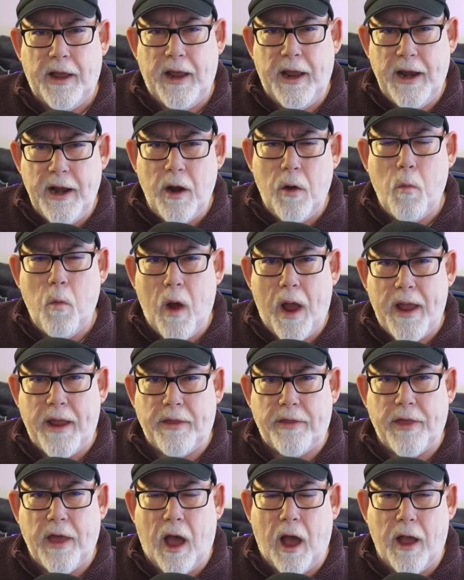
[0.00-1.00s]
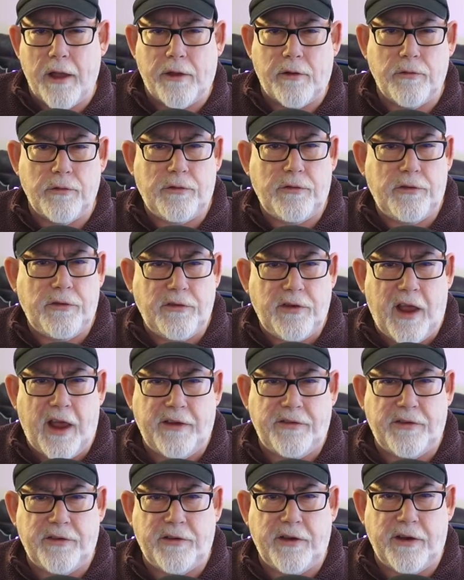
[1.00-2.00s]
in a way that I could
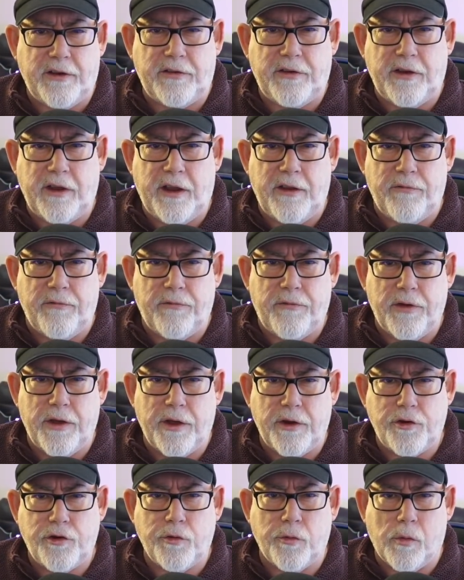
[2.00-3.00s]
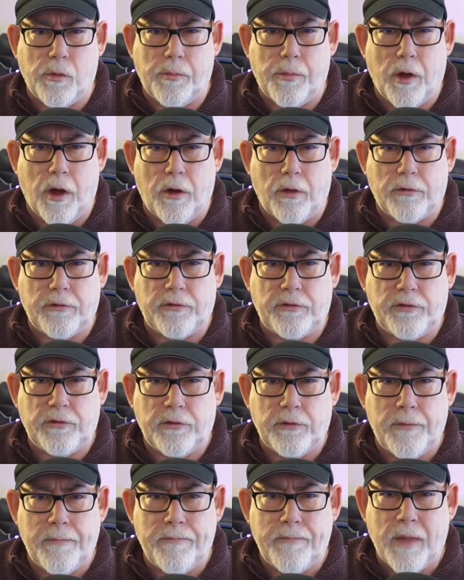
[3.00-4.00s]
test it in VirtualBox.
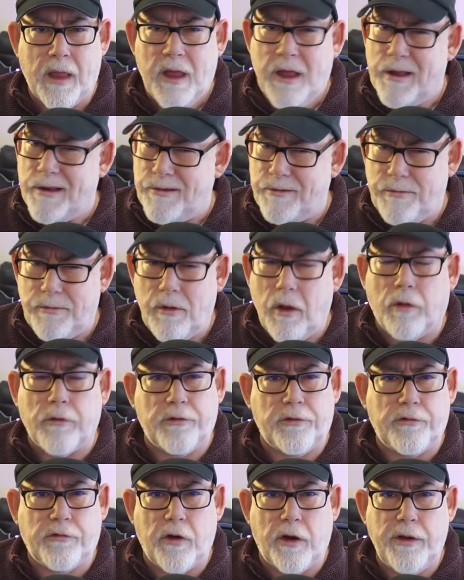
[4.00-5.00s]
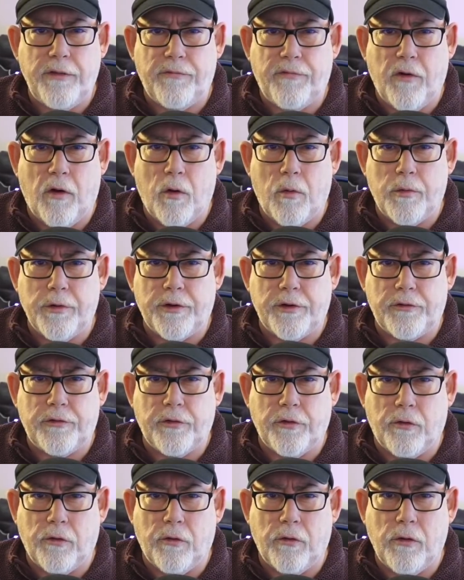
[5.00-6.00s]
Not straightforward
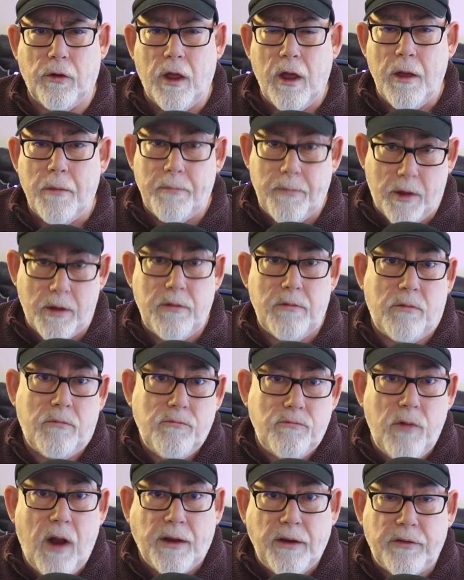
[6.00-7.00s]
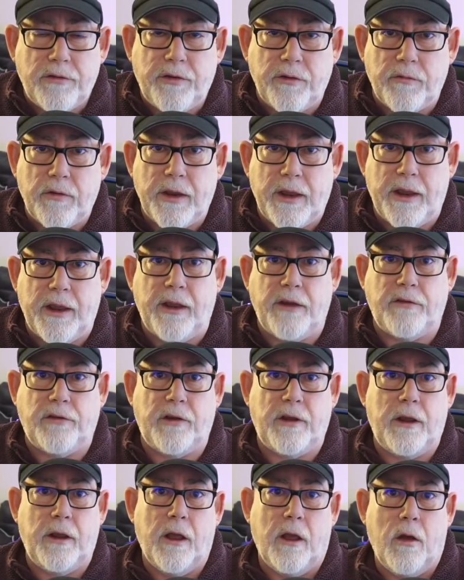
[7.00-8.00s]
at all, but relatively
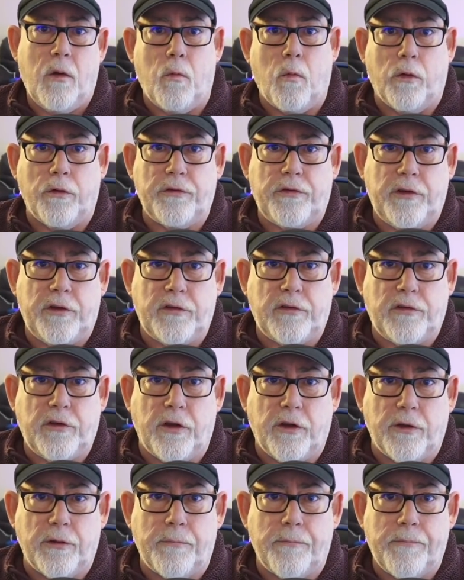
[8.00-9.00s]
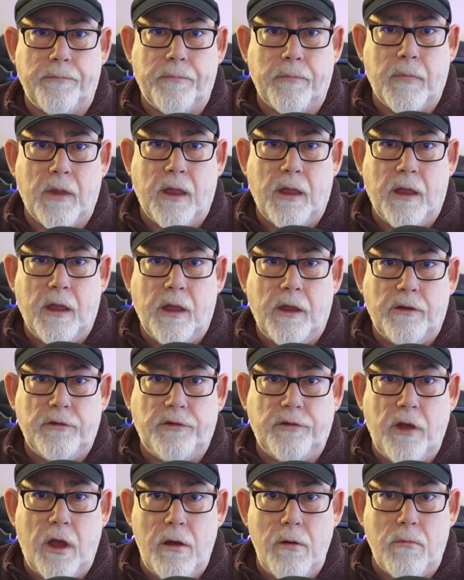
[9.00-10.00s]
easy once it's done.
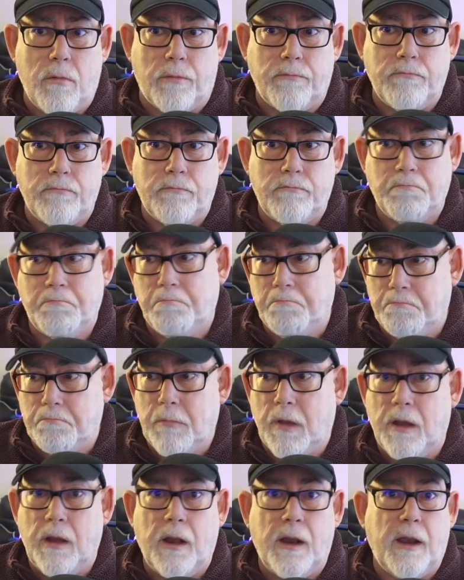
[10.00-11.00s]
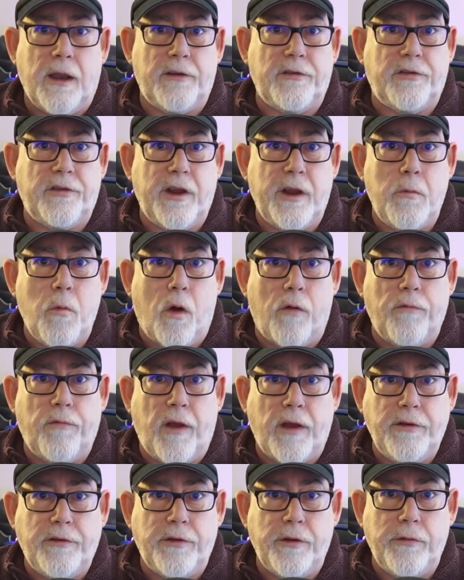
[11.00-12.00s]
So, let's see what
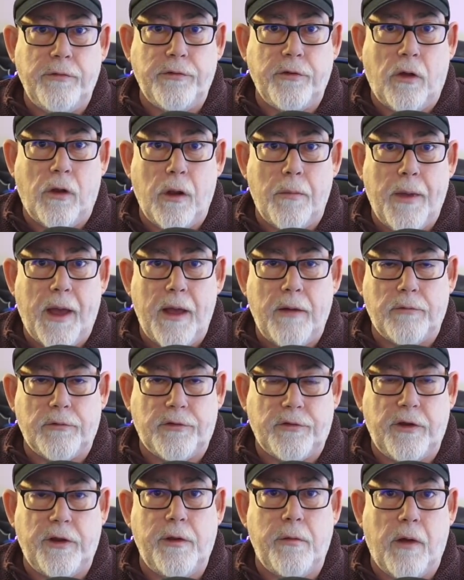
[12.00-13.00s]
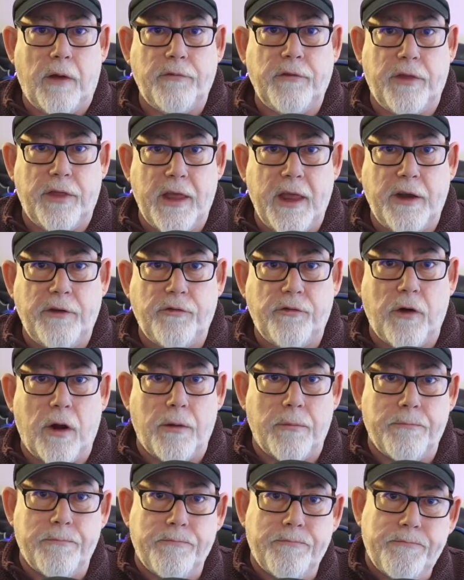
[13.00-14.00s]
Ventu's all about. See you after the
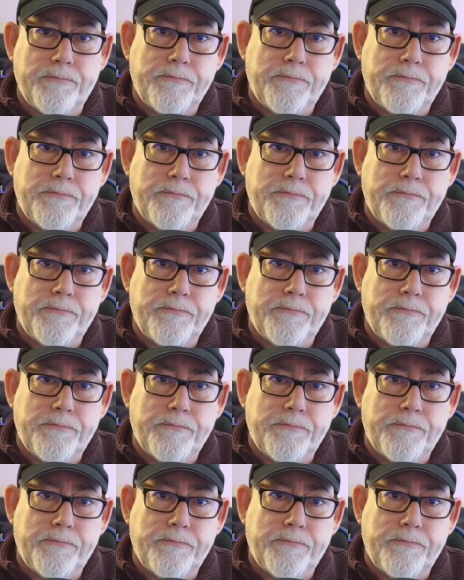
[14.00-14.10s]
intro.